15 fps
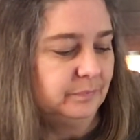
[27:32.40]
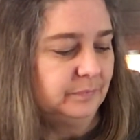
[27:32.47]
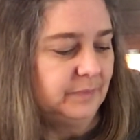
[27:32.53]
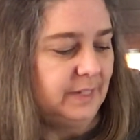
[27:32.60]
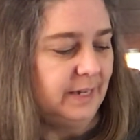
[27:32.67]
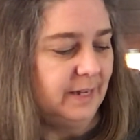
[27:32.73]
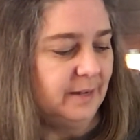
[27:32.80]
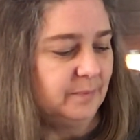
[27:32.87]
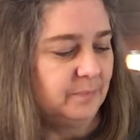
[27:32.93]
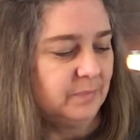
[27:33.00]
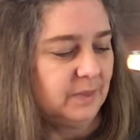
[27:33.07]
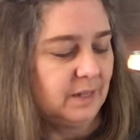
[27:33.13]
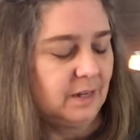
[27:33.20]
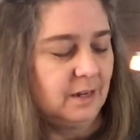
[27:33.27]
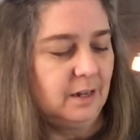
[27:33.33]
Yeah,
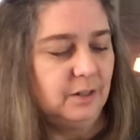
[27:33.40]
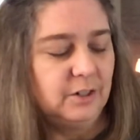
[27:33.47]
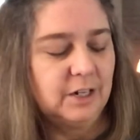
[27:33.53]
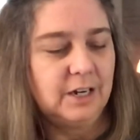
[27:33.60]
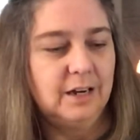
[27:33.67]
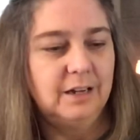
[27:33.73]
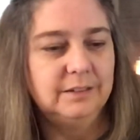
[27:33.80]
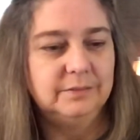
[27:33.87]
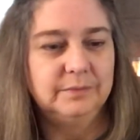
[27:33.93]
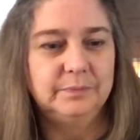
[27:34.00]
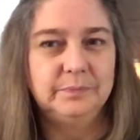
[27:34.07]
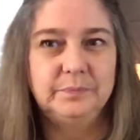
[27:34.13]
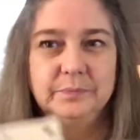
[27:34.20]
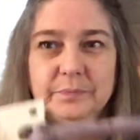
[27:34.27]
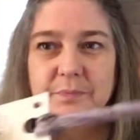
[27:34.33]
color and cotton.
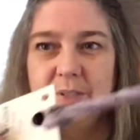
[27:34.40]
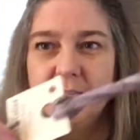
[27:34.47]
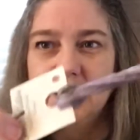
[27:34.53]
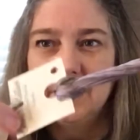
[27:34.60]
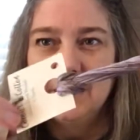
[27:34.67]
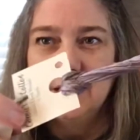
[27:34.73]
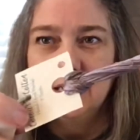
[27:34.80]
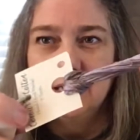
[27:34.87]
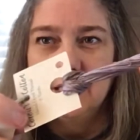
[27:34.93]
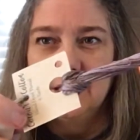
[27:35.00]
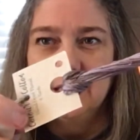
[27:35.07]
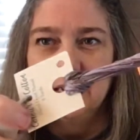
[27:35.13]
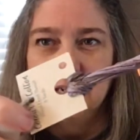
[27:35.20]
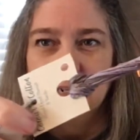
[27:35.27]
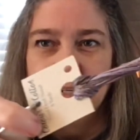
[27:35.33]

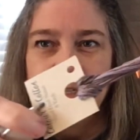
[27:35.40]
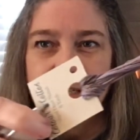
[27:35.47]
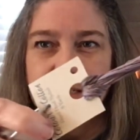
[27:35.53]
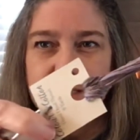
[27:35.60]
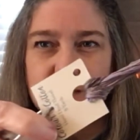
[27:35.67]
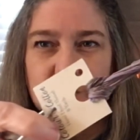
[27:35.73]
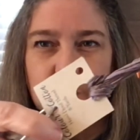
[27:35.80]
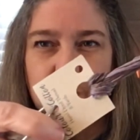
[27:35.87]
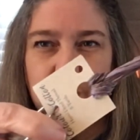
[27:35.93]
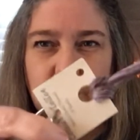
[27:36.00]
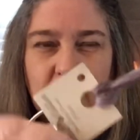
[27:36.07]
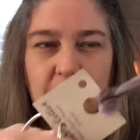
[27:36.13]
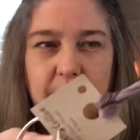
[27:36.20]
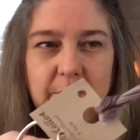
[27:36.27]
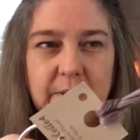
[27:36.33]
It's sort of
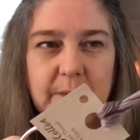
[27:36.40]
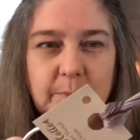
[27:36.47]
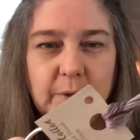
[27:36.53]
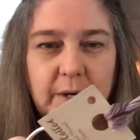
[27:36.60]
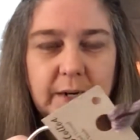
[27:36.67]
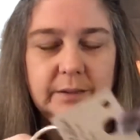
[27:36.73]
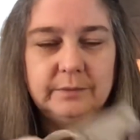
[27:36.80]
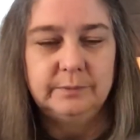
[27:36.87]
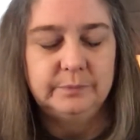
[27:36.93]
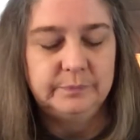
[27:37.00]
purpley brown.